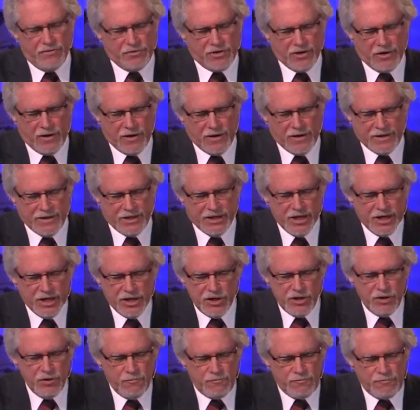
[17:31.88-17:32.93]
of God.
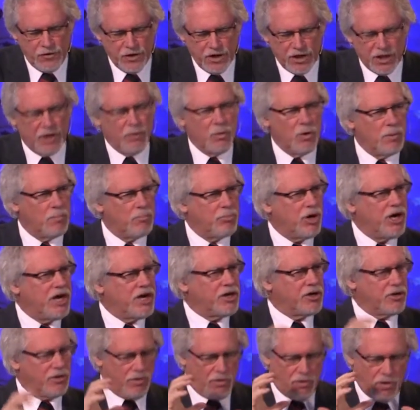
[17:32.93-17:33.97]
And you feel it will
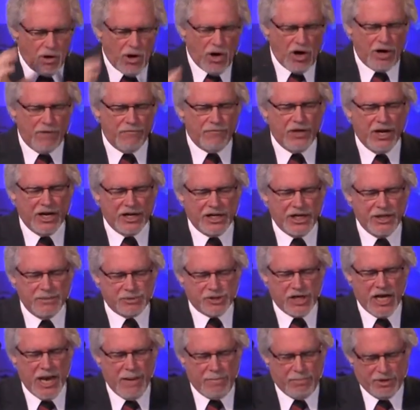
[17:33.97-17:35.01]
break your heart if that
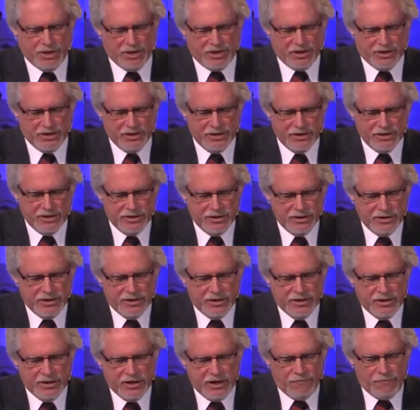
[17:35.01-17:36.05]
keeps happening.
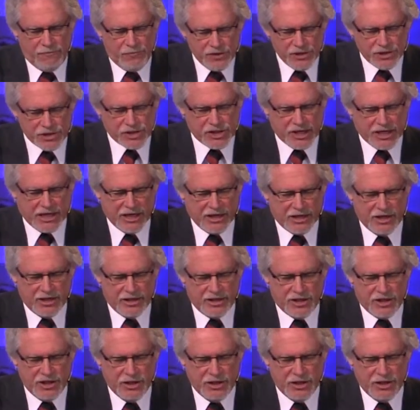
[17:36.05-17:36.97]
And it feels like it could